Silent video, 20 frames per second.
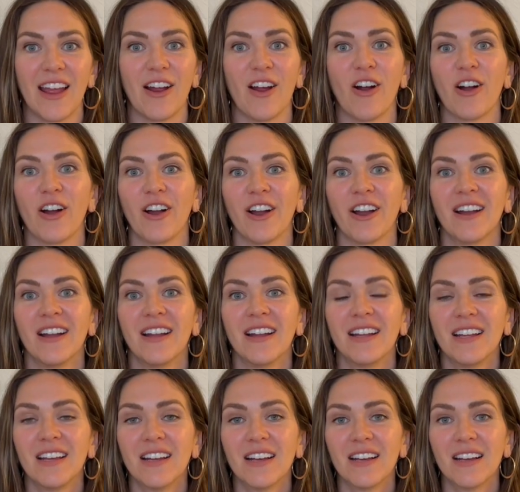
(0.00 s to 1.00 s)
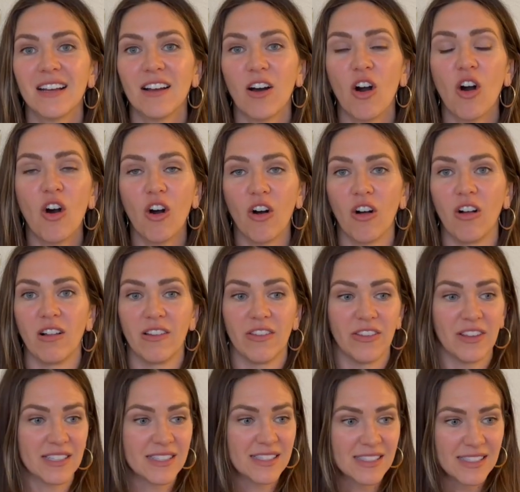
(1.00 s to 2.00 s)
are all
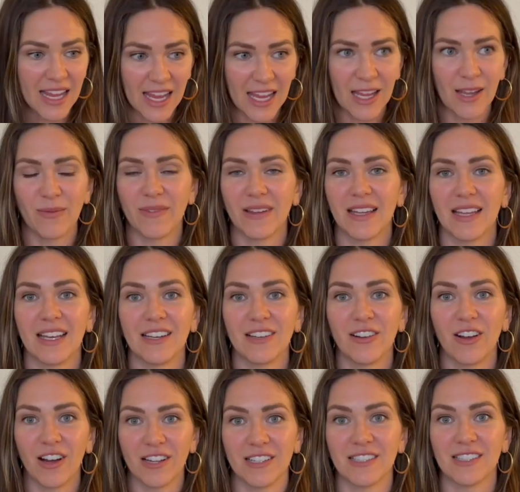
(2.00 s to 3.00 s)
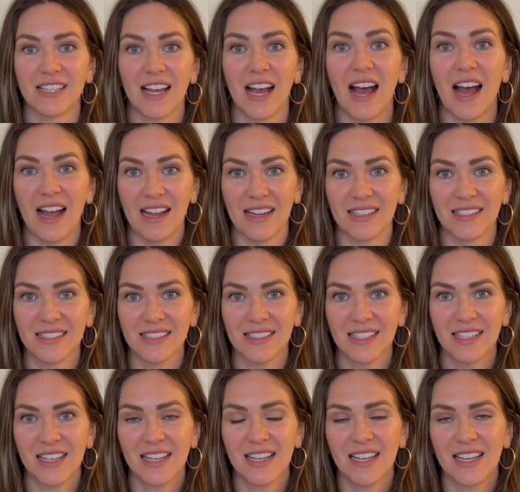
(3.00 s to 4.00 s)
the same in God's eyes,
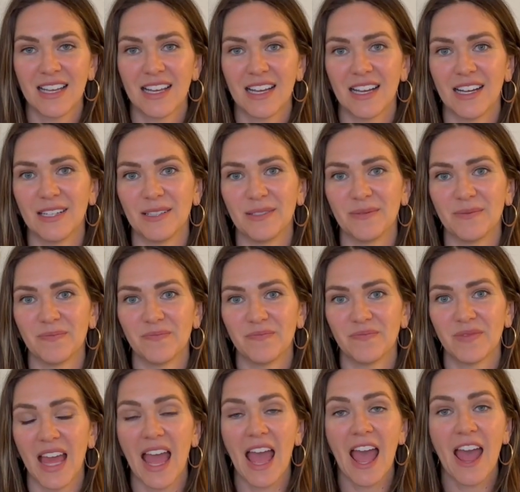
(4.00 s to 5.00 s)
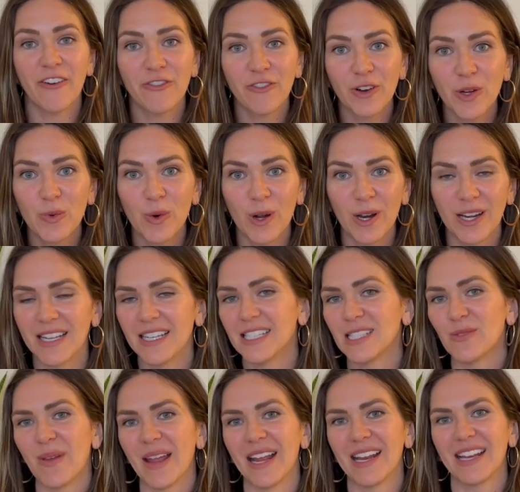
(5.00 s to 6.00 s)
that everyone
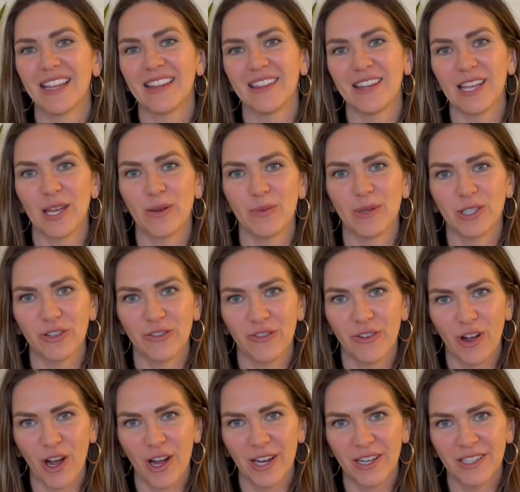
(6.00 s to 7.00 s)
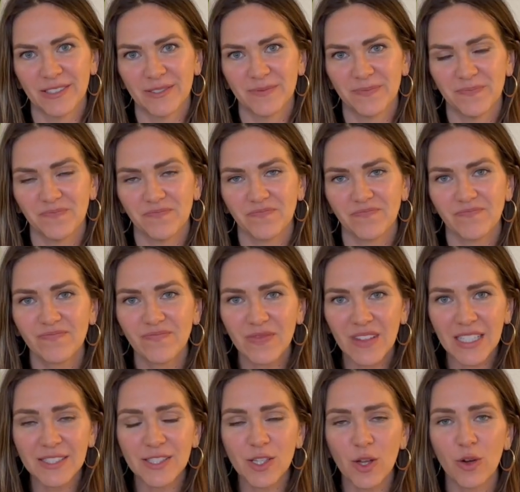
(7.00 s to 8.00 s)
is made in the image of God.
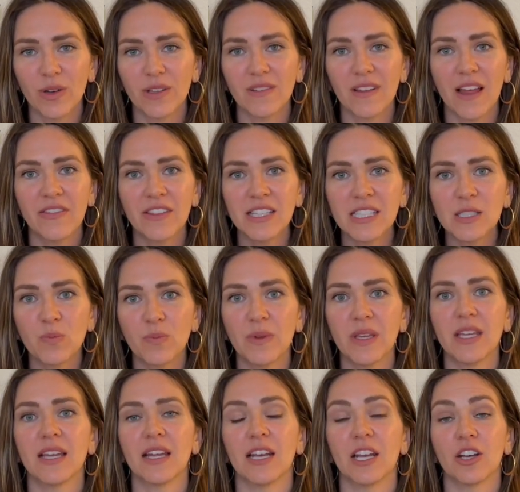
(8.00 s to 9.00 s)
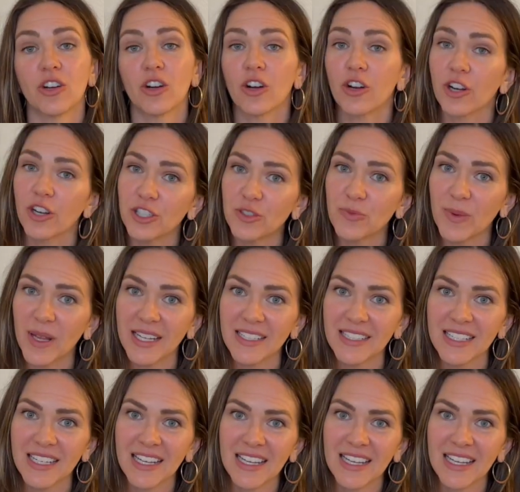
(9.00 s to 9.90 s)
So let this be an encouragement.